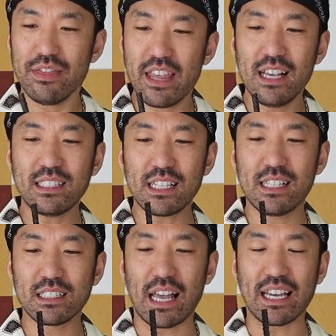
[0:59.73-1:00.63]
This
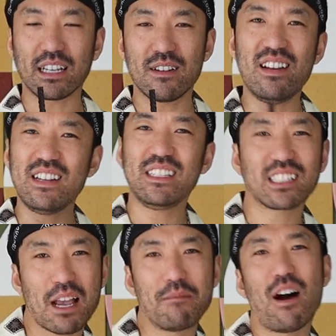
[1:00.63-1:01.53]
is like a
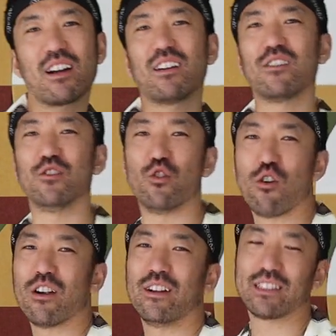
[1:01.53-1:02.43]
niece came knocking on your
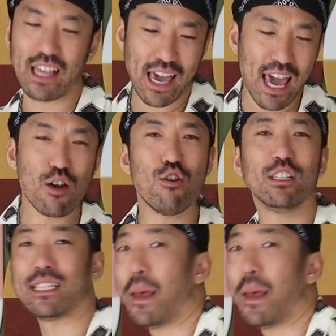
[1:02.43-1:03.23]
door and it's like, hey, who is